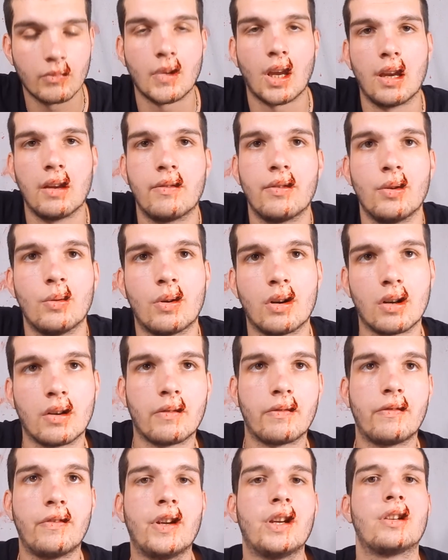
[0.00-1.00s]
if you want to
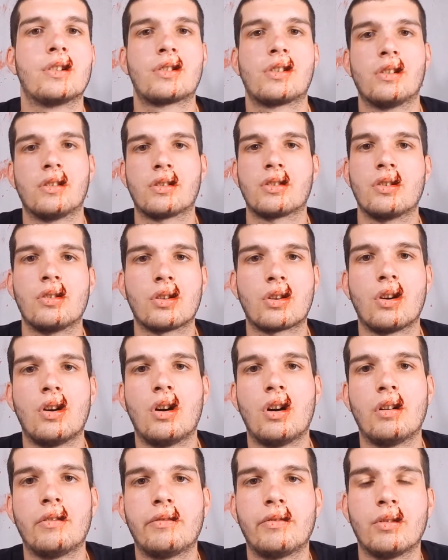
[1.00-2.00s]
finish this look
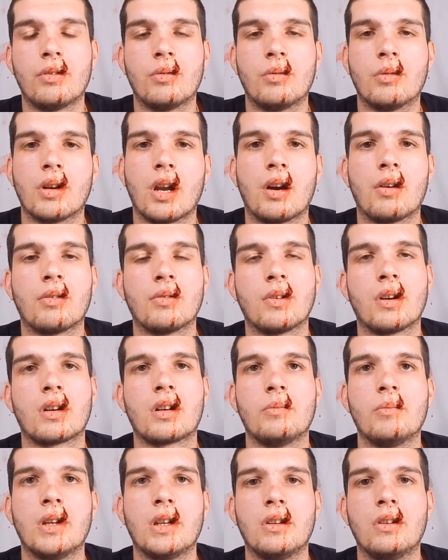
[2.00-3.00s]
off, what I would
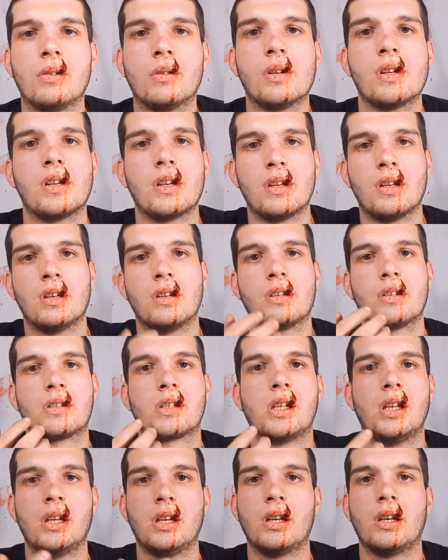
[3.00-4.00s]
recommend doing is
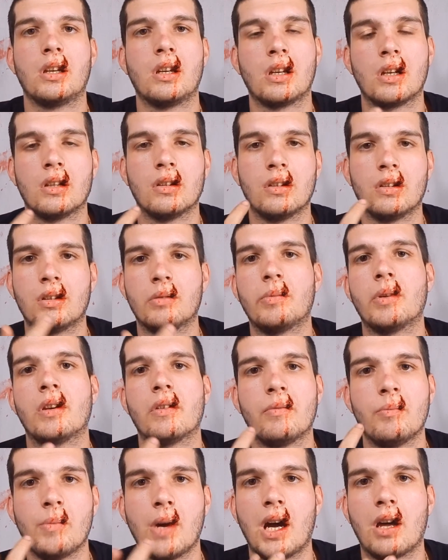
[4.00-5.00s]
getting a little bit
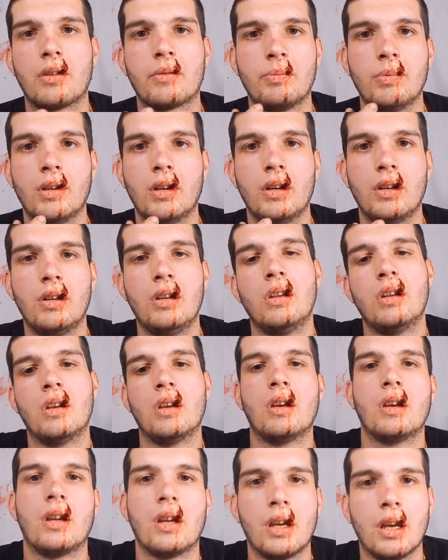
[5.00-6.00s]
of mouth blood
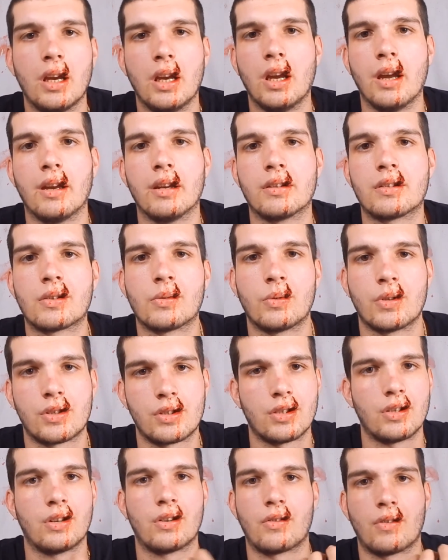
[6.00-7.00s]
and
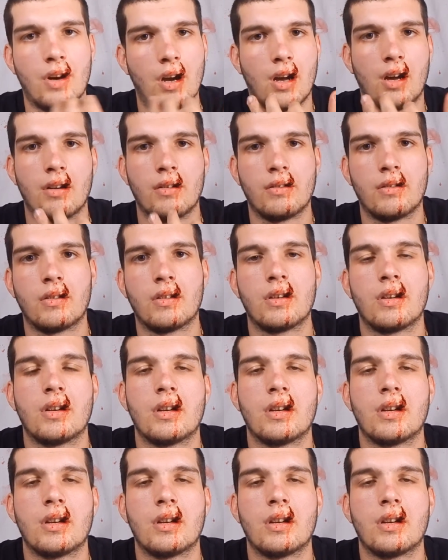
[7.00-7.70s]
swishing it around.